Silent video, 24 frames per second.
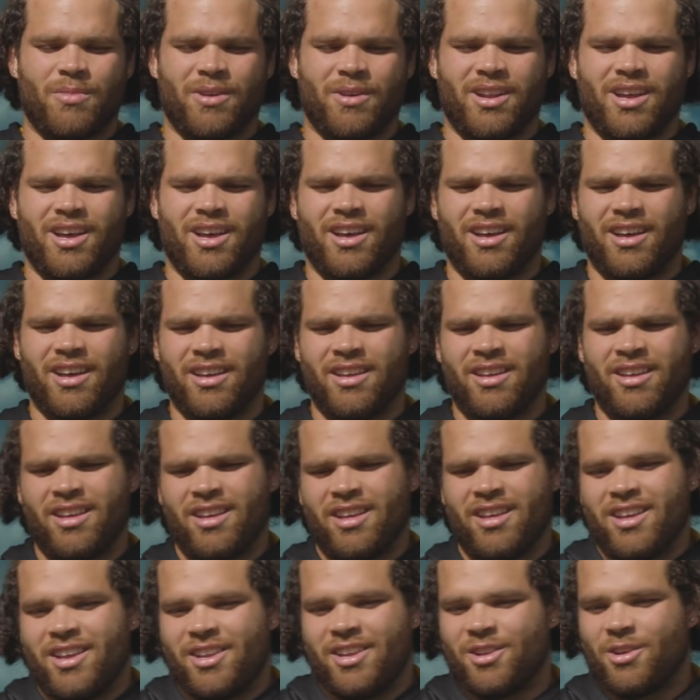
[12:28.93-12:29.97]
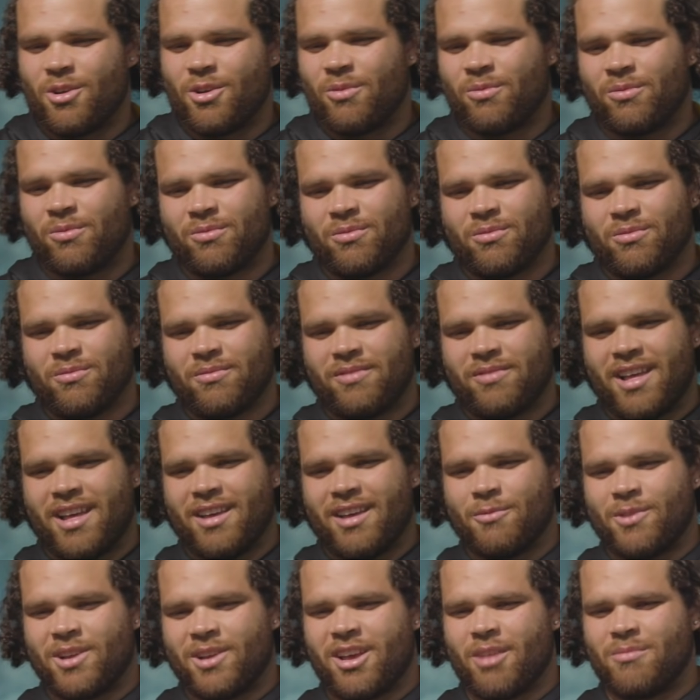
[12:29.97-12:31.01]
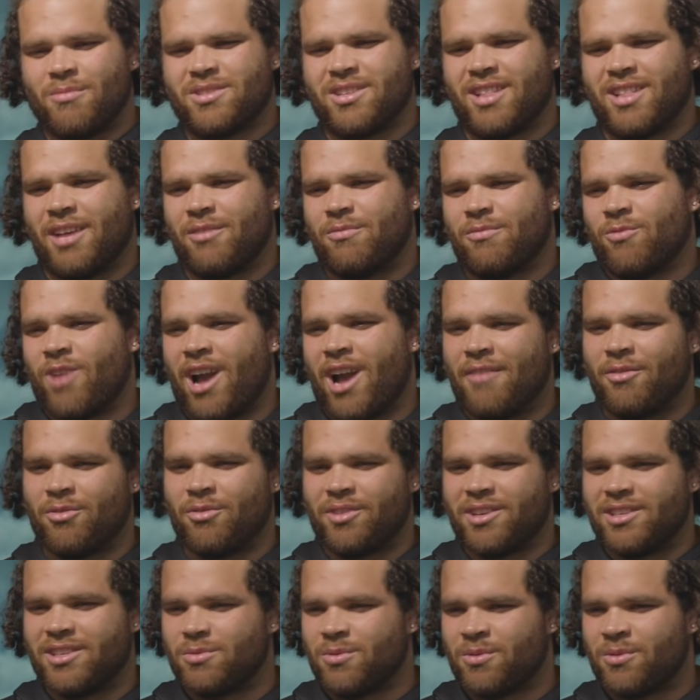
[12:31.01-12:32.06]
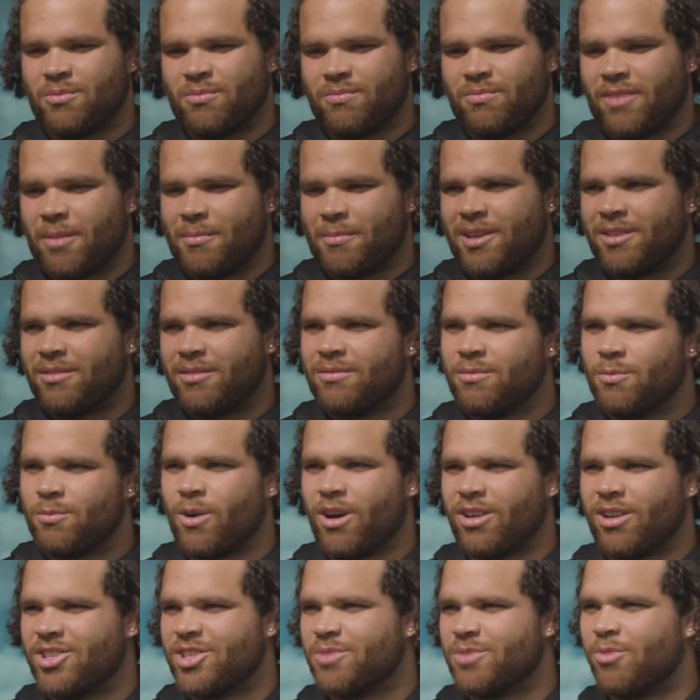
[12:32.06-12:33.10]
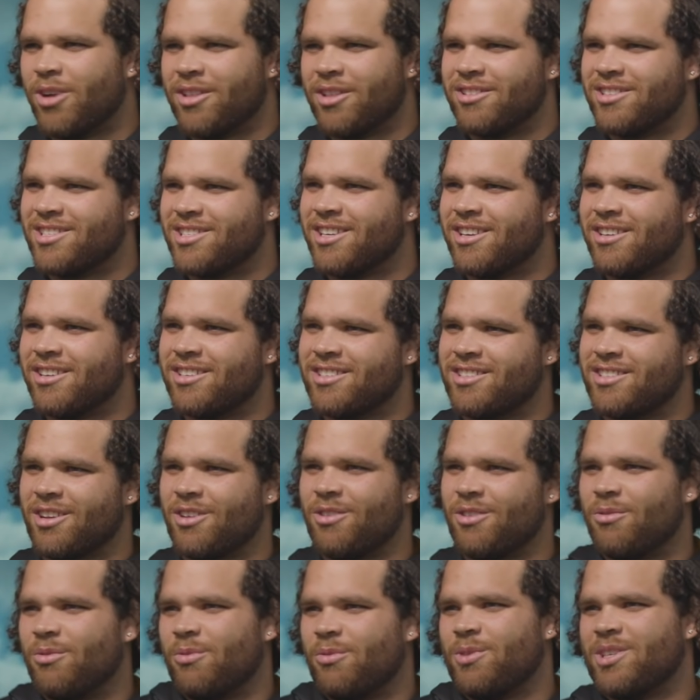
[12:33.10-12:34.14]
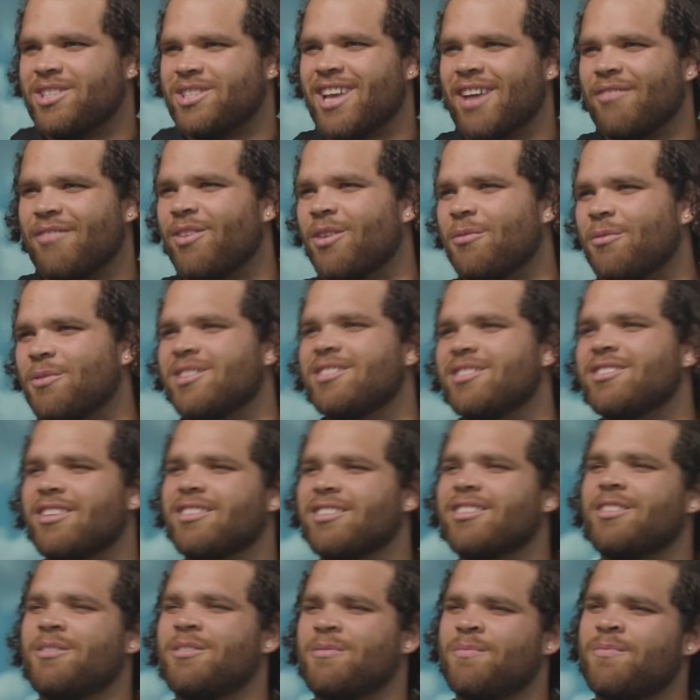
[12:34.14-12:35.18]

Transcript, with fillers: But uh, you know, when it comes to like rivalries, I mean, we're all just brothers here, so we just have fun with each other.